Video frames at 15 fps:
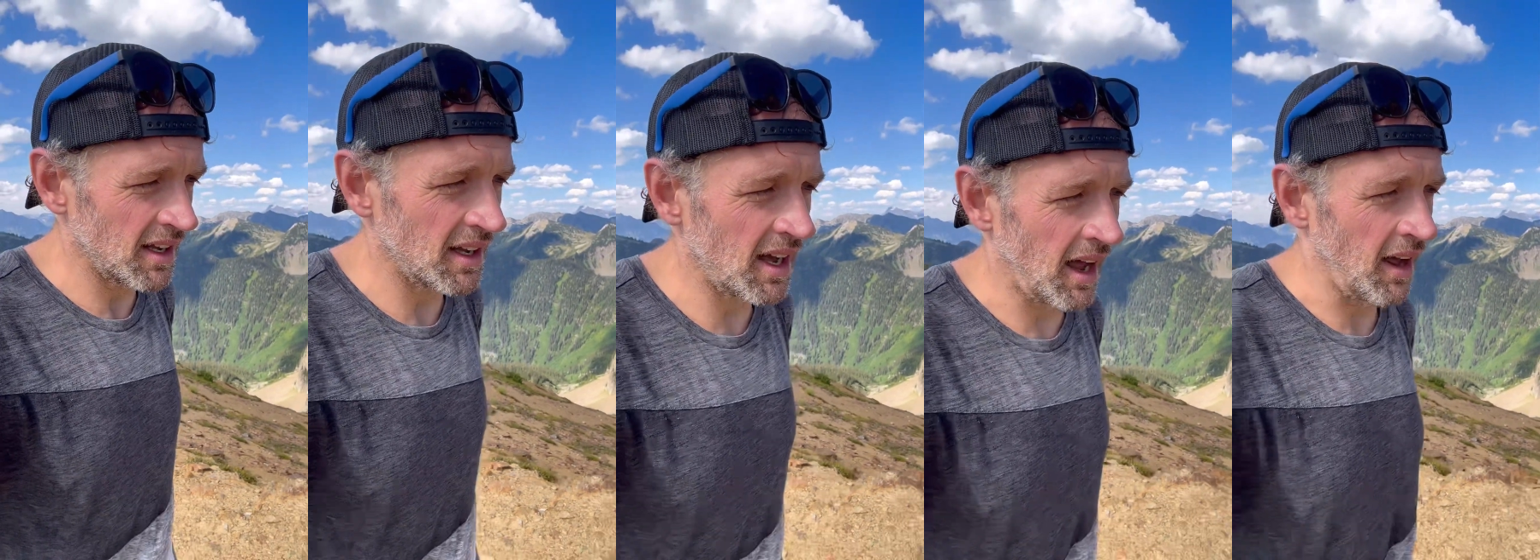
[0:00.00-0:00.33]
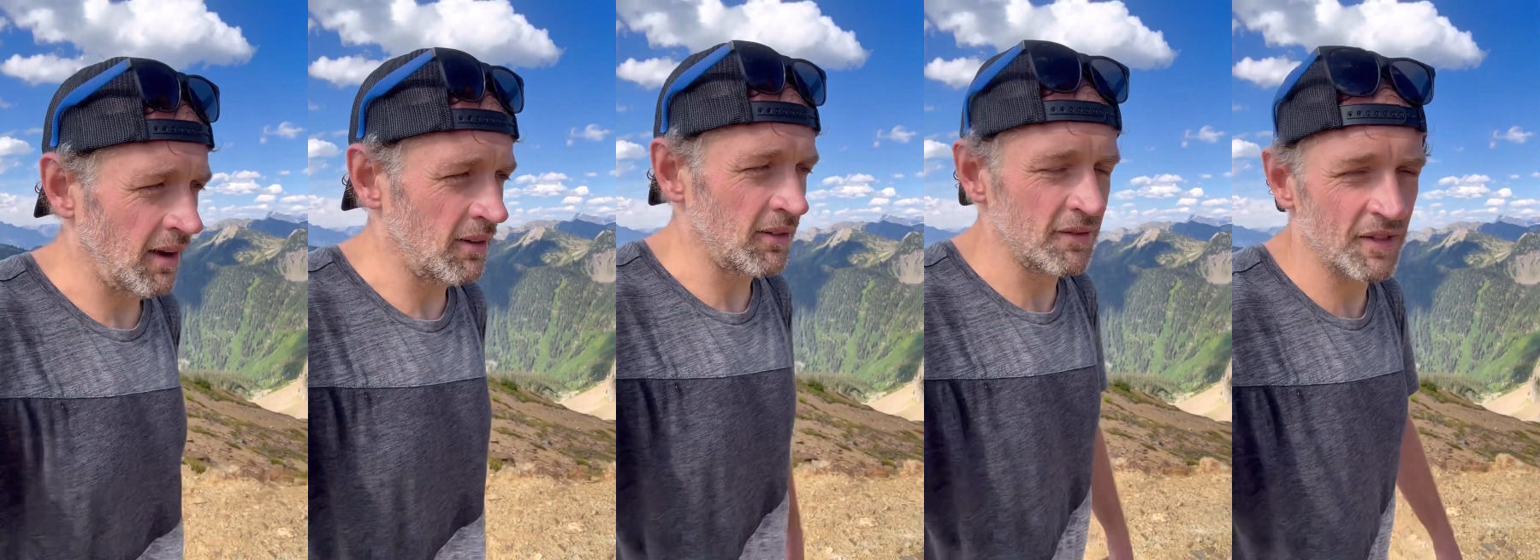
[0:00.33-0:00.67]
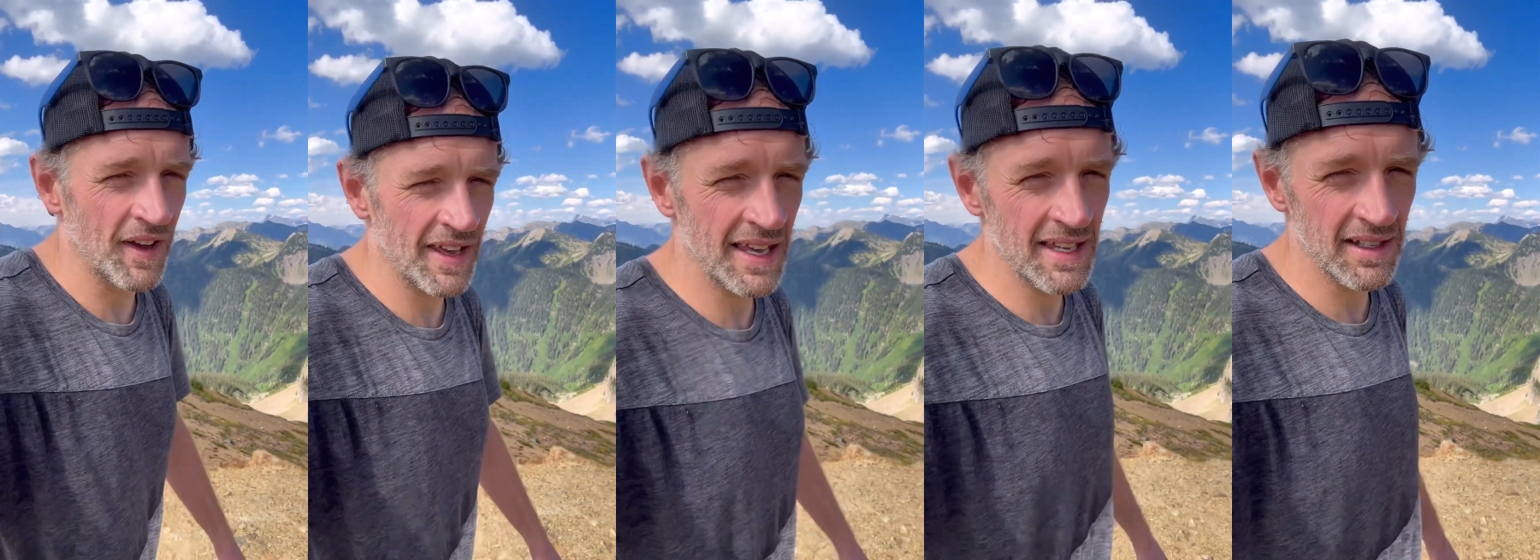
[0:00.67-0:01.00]
of
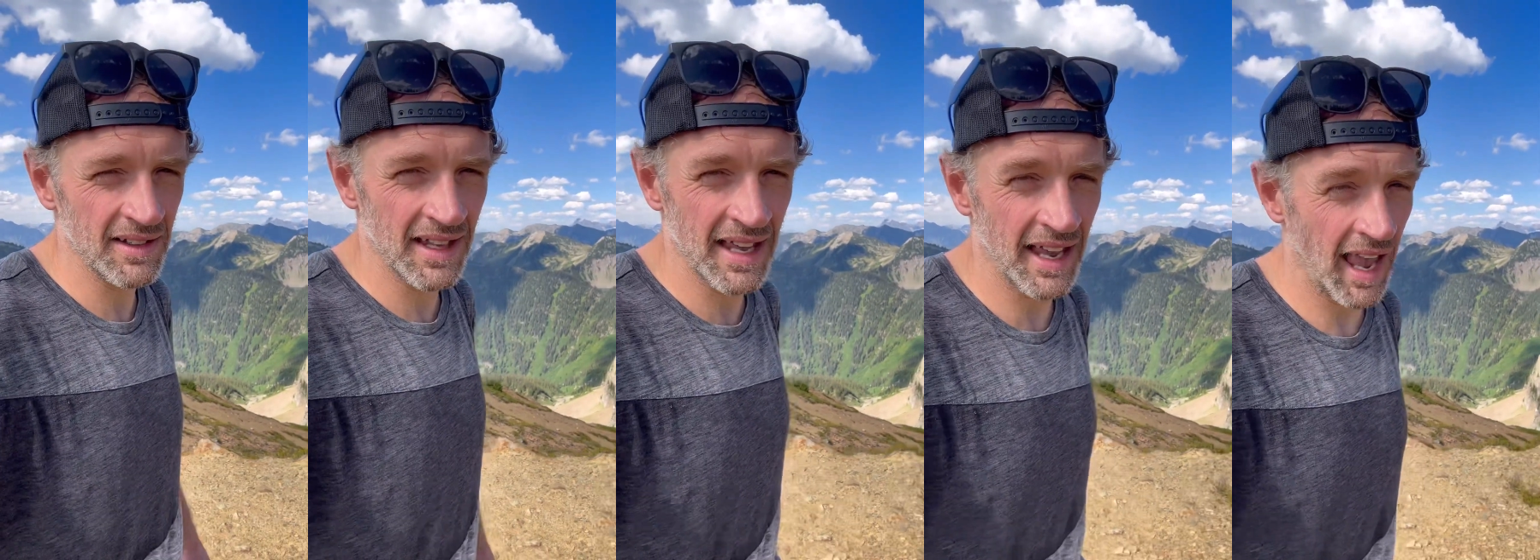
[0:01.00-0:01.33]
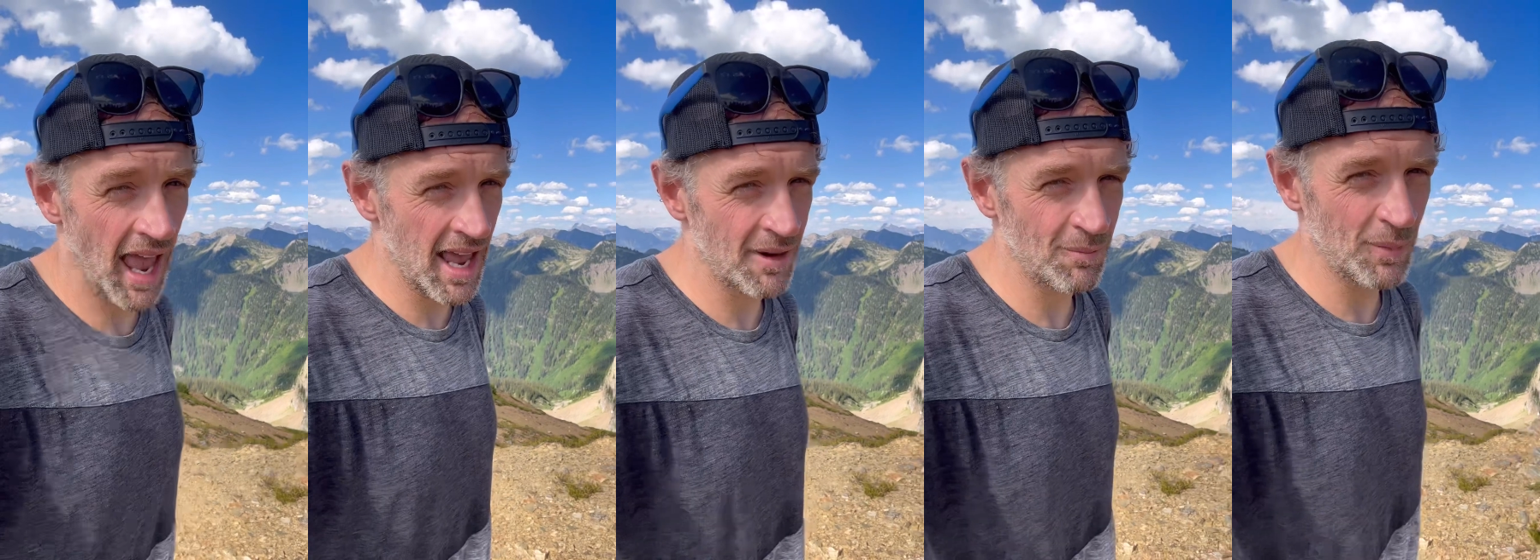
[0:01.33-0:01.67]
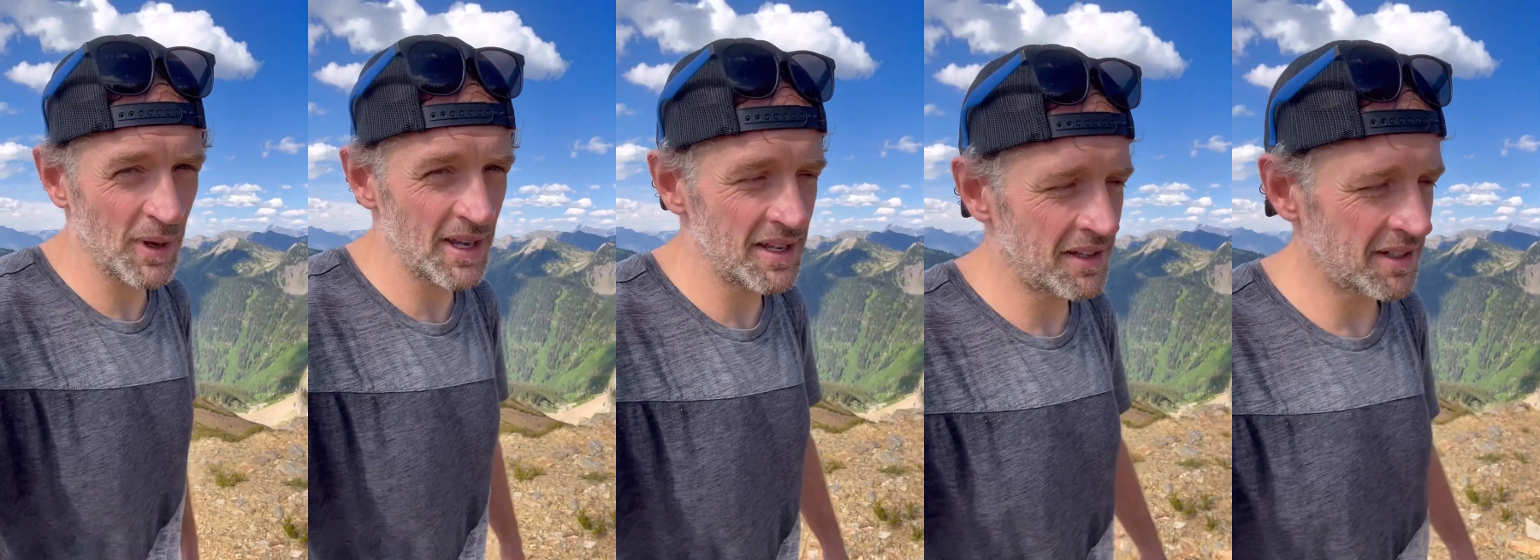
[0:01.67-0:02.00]
healing and
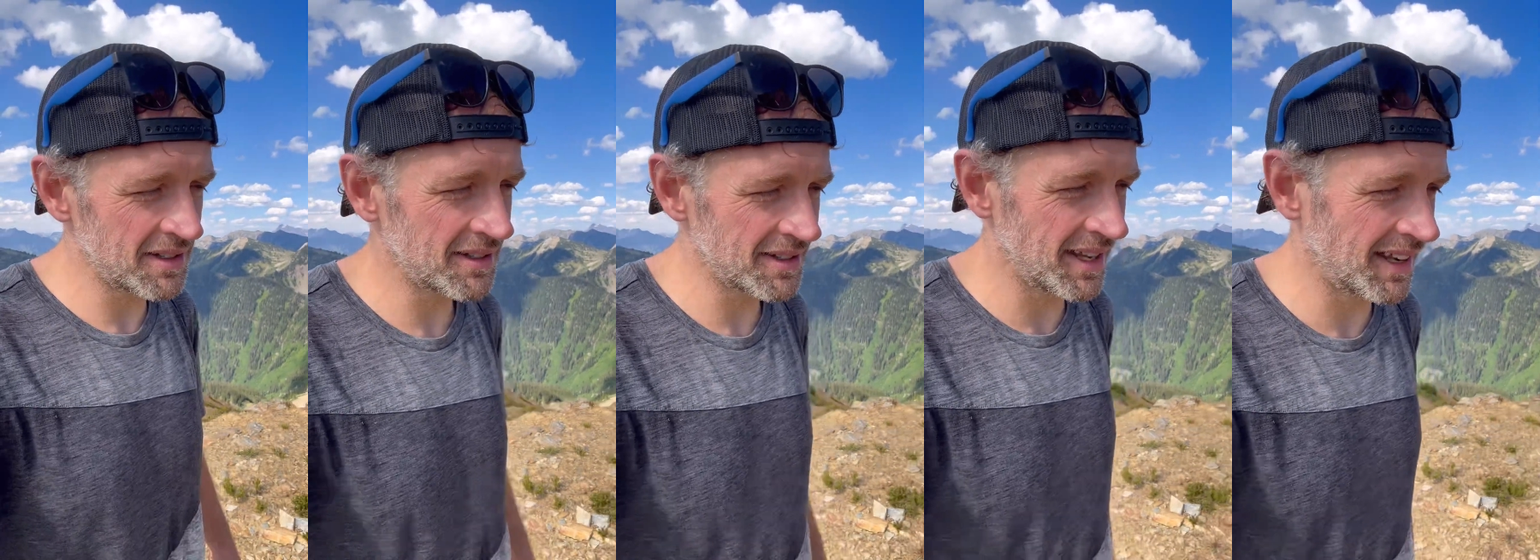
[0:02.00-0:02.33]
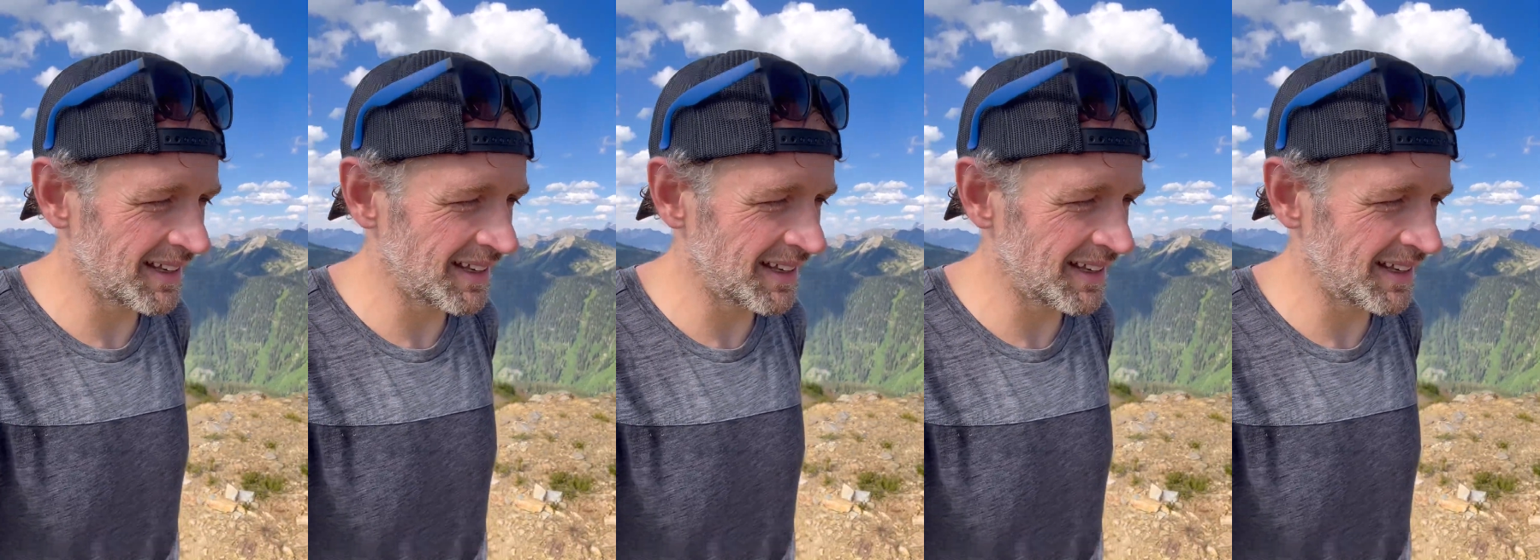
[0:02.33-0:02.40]
peace.